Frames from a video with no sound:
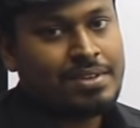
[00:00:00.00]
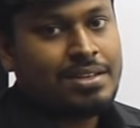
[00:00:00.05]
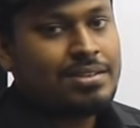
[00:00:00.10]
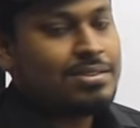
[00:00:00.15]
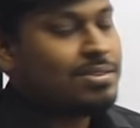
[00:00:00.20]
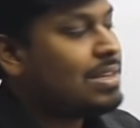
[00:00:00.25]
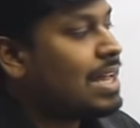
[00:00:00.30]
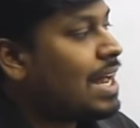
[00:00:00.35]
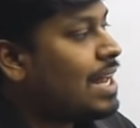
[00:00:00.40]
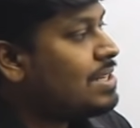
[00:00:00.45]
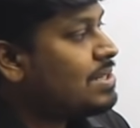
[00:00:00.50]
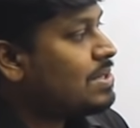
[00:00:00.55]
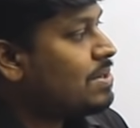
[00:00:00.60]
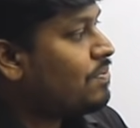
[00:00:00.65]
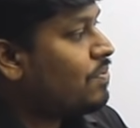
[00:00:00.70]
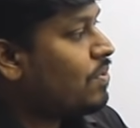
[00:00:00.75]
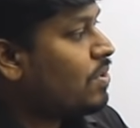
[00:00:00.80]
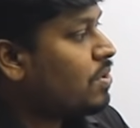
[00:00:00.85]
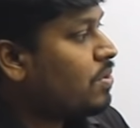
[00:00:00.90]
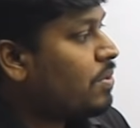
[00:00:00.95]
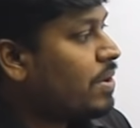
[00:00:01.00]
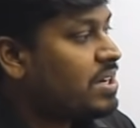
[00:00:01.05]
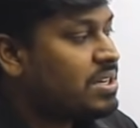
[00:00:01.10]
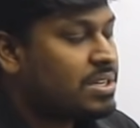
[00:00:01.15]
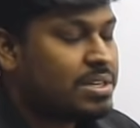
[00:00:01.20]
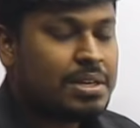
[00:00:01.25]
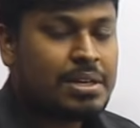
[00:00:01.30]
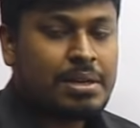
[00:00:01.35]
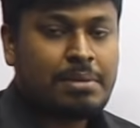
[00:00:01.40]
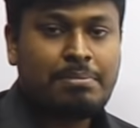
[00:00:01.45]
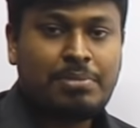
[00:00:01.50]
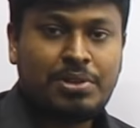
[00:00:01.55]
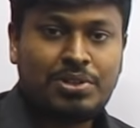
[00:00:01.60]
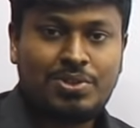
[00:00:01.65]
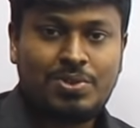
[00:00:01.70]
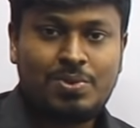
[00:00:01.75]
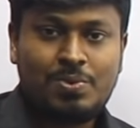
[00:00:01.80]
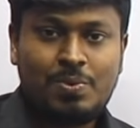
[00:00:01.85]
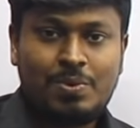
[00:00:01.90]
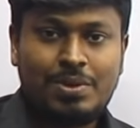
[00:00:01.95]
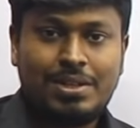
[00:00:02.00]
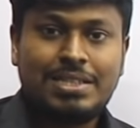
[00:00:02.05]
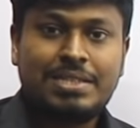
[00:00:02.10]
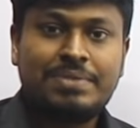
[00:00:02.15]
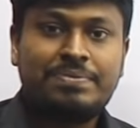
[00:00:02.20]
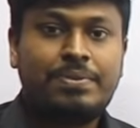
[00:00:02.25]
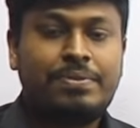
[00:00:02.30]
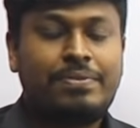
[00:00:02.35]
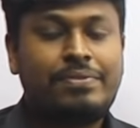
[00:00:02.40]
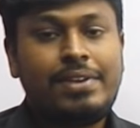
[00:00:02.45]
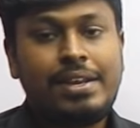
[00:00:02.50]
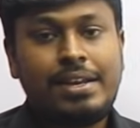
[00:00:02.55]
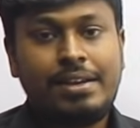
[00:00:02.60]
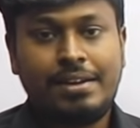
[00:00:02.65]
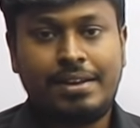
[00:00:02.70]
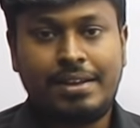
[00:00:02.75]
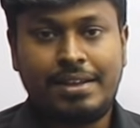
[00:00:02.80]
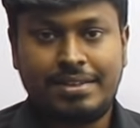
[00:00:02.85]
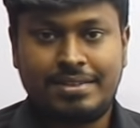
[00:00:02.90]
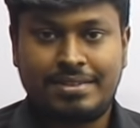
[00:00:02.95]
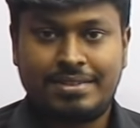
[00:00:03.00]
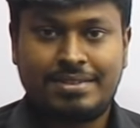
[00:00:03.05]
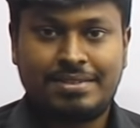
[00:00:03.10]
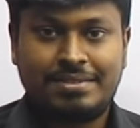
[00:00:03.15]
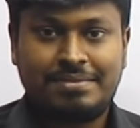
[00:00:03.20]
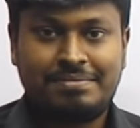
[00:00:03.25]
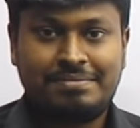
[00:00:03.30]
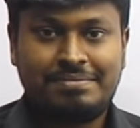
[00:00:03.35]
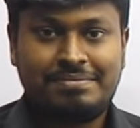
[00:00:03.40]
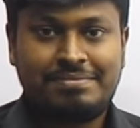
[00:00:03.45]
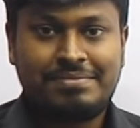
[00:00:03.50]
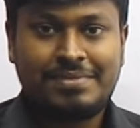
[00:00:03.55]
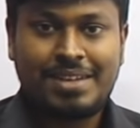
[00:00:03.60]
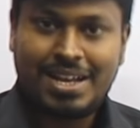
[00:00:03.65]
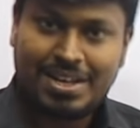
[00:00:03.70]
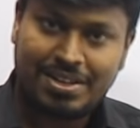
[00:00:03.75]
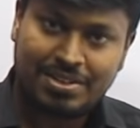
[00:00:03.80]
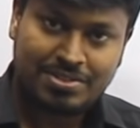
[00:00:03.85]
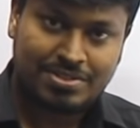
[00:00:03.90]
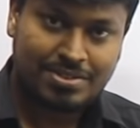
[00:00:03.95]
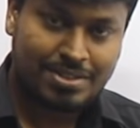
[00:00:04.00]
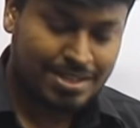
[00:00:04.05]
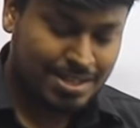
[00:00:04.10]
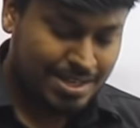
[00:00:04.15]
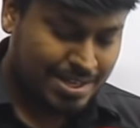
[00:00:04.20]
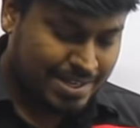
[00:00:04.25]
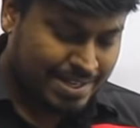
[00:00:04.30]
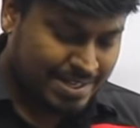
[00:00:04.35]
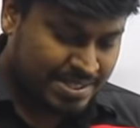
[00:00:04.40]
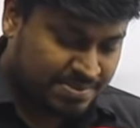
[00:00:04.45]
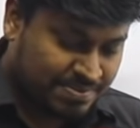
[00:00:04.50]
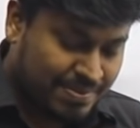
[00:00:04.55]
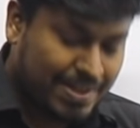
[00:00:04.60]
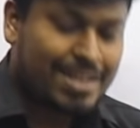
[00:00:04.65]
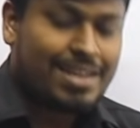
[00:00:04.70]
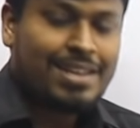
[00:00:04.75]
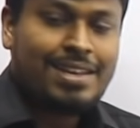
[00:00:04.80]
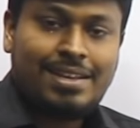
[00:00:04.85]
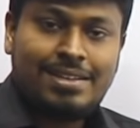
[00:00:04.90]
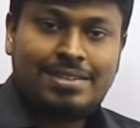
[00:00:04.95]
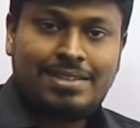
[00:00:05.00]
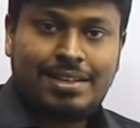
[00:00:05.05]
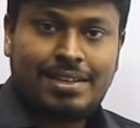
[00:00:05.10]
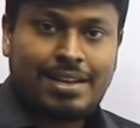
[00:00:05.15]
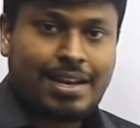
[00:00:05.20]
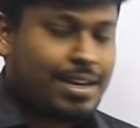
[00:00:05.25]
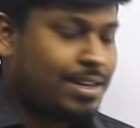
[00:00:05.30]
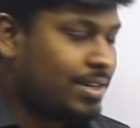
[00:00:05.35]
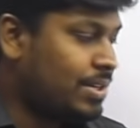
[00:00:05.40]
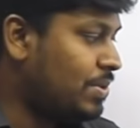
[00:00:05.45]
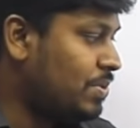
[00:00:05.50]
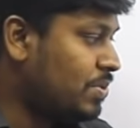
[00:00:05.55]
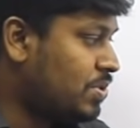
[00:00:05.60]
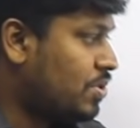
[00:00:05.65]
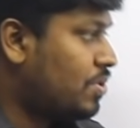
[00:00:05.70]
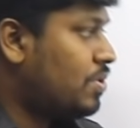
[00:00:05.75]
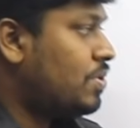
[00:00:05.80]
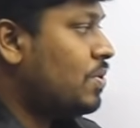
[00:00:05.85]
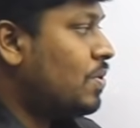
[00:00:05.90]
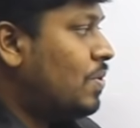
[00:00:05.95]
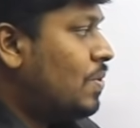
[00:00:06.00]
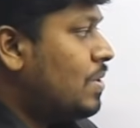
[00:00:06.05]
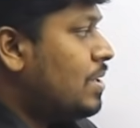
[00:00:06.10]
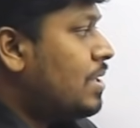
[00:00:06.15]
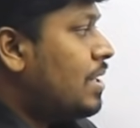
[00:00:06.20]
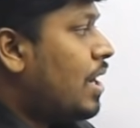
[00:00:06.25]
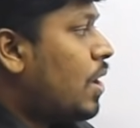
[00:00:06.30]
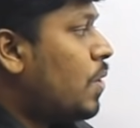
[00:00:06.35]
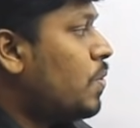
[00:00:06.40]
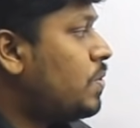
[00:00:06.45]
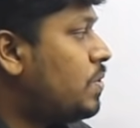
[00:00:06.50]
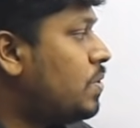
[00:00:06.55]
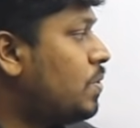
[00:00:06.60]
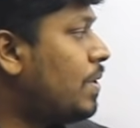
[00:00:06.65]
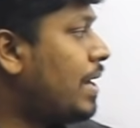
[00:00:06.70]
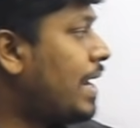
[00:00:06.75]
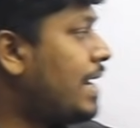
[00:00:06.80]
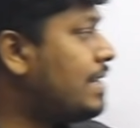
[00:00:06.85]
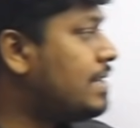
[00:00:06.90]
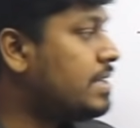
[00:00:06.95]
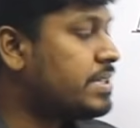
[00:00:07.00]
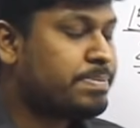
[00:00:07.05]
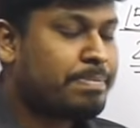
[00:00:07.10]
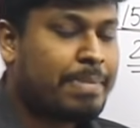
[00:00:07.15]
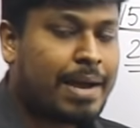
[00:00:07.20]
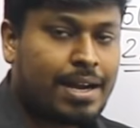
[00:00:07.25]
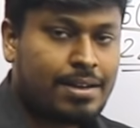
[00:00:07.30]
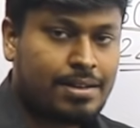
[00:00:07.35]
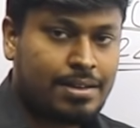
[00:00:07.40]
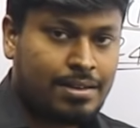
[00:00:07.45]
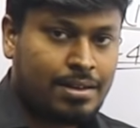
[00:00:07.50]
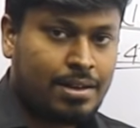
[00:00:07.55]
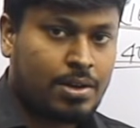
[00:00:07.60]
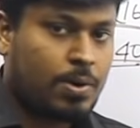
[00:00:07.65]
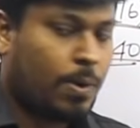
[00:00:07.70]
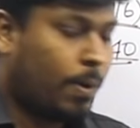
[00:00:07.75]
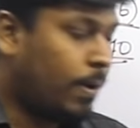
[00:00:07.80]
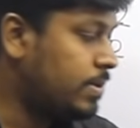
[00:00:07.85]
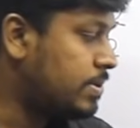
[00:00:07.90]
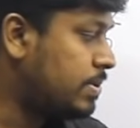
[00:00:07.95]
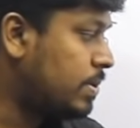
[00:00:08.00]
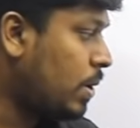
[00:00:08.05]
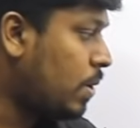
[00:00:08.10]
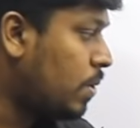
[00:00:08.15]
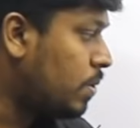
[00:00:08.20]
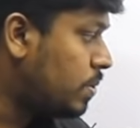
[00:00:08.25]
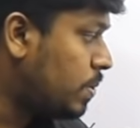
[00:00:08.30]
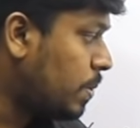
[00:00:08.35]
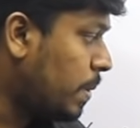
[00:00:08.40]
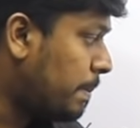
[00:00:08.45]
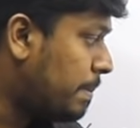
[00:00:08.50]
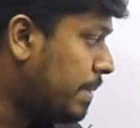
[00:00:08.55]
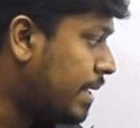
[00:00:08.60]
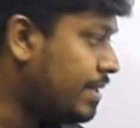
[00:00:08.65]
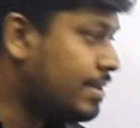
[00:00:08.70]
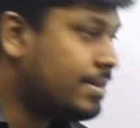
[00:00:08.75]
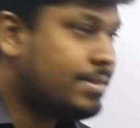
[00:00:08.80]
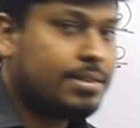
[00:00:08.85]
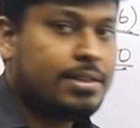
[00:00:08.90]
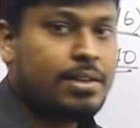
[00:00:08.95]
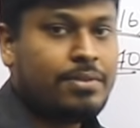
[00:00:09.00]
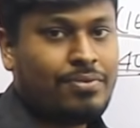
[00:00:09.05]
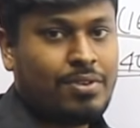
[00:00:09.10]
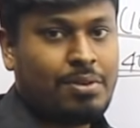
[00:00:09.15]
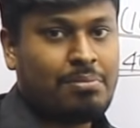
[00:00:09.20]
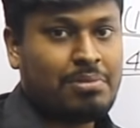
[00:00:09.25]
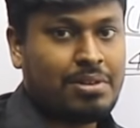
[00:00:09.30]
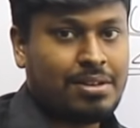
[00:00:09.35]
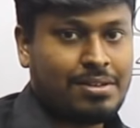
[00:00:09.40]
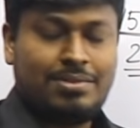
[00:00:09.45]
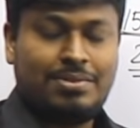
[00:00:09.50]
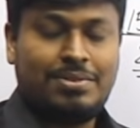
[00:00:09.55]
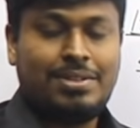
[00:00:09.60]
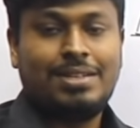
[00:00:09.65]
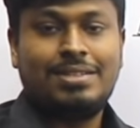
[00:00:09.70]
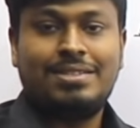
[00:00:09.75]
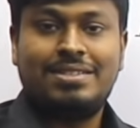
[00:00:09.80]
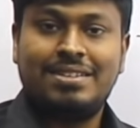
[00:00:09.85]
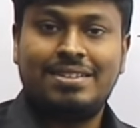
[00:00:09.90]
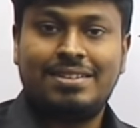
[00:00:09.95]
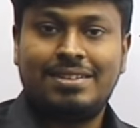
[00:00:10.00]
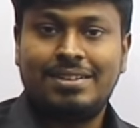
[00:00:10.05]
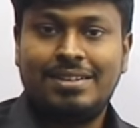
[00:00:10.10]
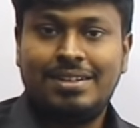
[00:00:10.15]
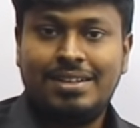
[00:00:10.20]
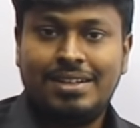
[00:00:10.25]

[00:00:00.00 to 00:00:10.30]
So the answer for question number 2 is 15 days. Understood? It's very easy, right? You should know how to write this pattern and also how to apply this in a formula. So that's it.